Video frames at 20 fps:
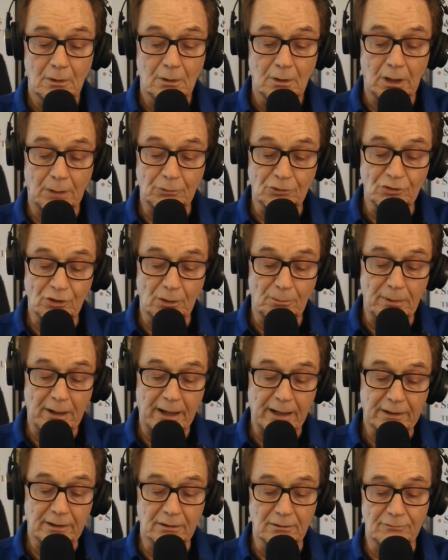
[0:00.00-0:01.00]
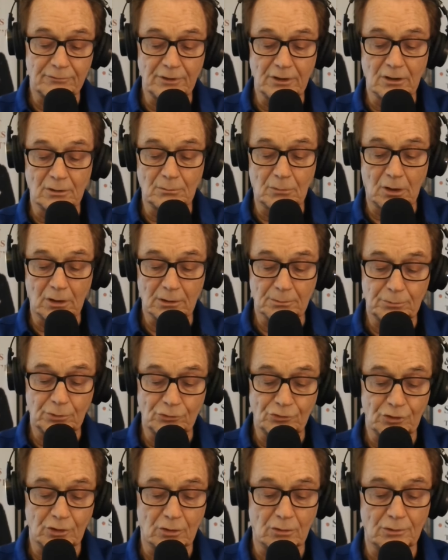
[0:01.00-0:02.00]
I was in the back of the unmarked
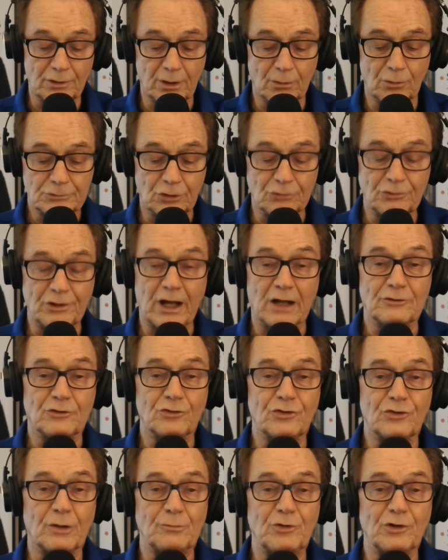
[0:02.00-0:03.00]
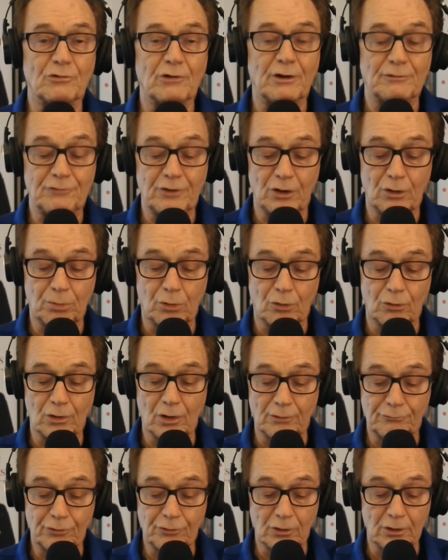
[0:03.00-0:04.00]
Peugeot, and it turned out the subject left the airport
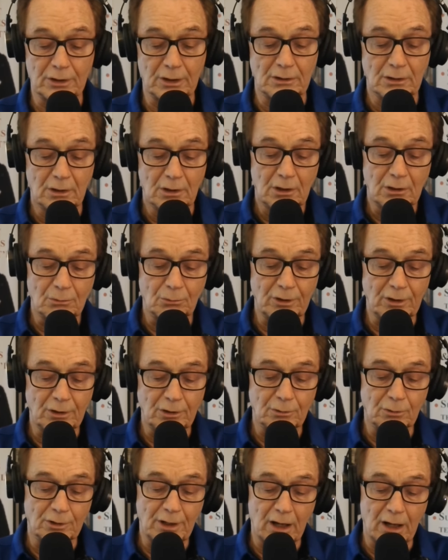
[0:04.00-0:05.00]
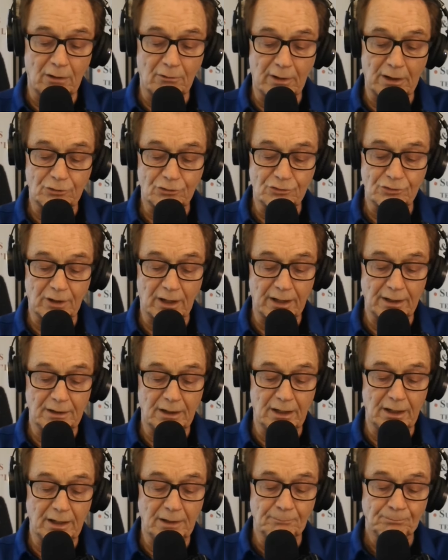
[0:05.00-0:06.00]
on foot, and we were now outside
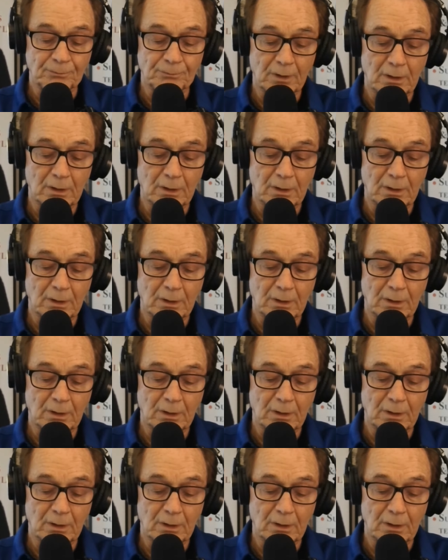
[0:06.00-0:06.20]
a